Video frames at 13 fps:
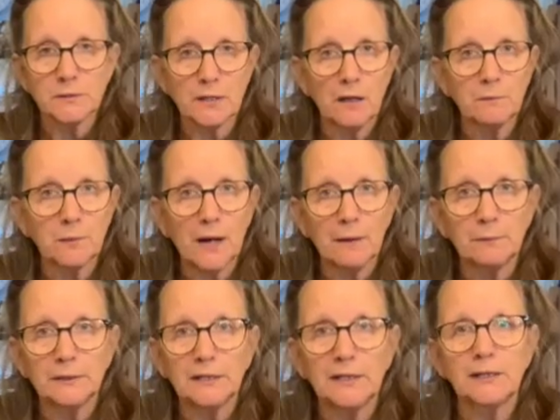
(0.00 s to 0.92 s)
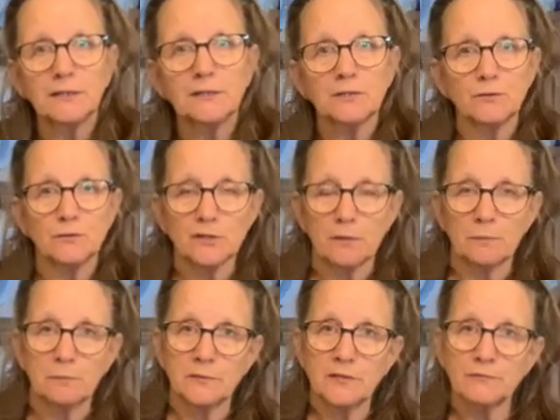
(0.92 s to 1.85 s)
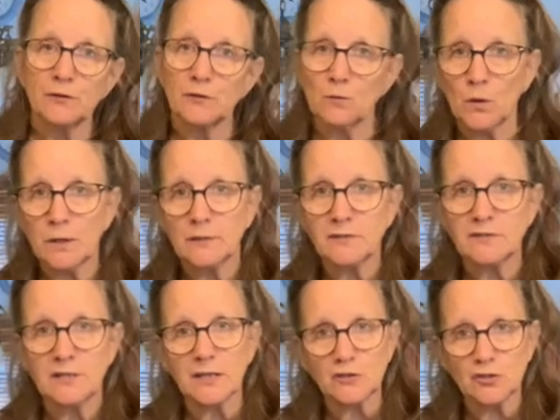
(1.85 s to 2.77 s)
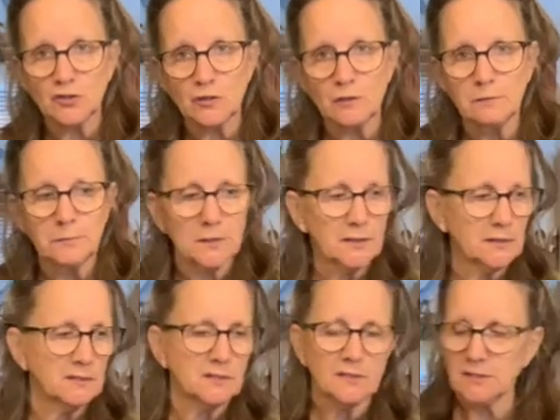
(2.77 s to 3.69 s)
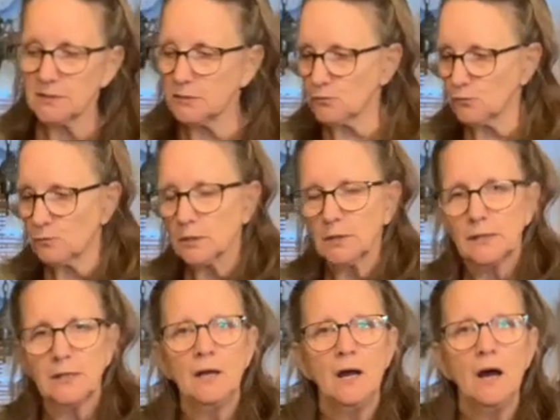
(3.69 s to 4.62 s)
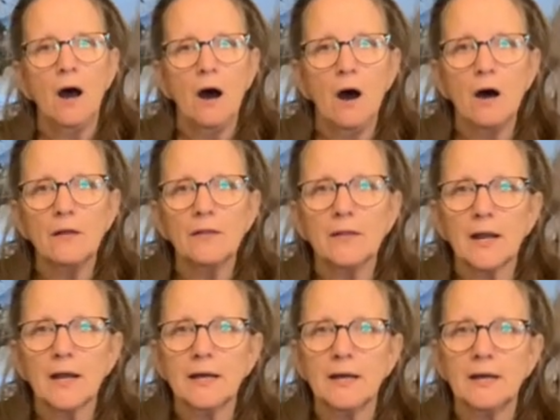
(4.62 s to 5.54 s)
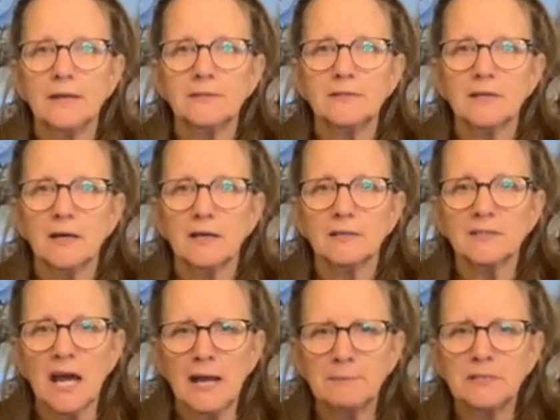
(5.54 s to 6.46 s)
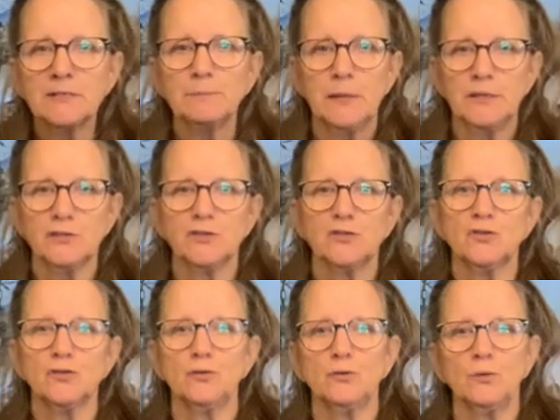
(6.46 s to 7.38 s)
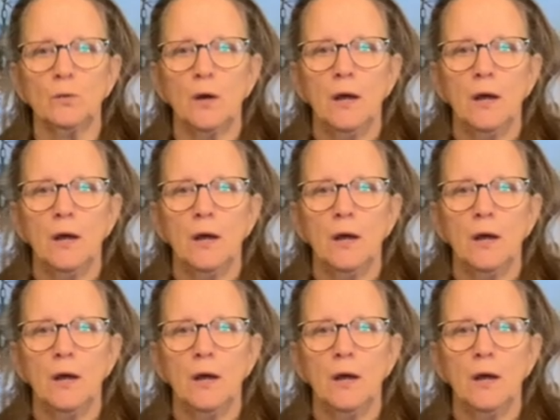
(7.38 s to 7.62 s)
I'll probably get into some different ones next year, but this is really all that I had time and space to